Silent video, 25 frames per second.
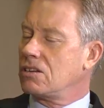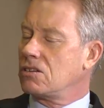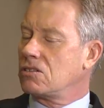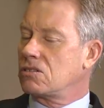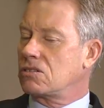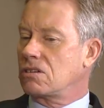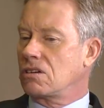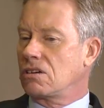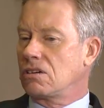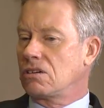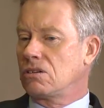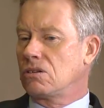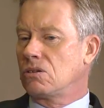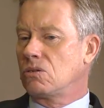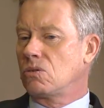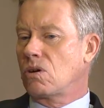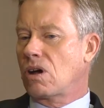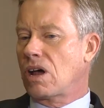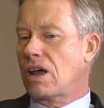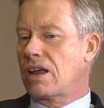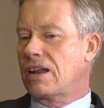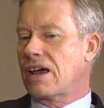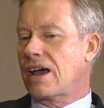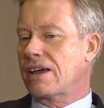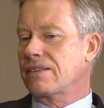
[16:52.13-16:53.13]
So,
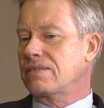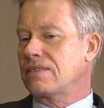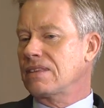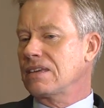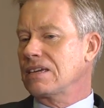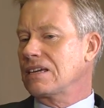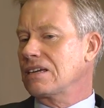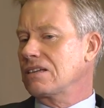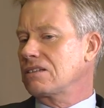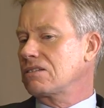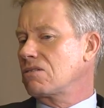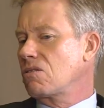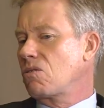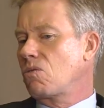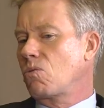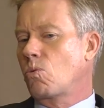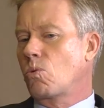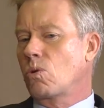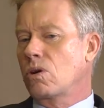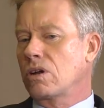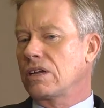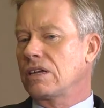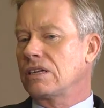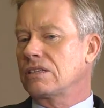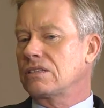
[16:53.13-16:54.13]
and I think
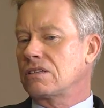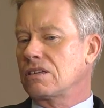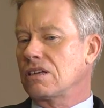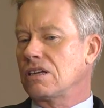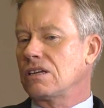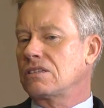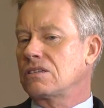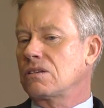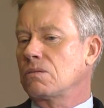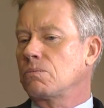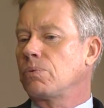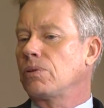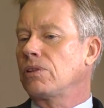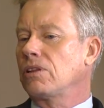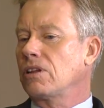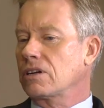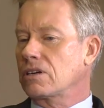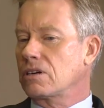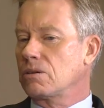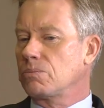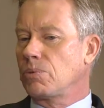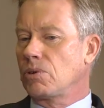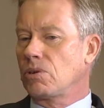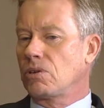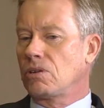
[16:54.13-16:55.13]
it's
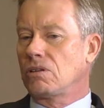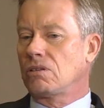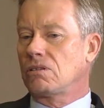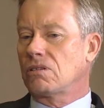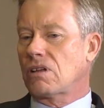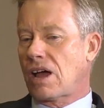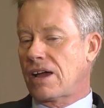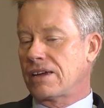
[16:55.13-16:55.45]
applicable.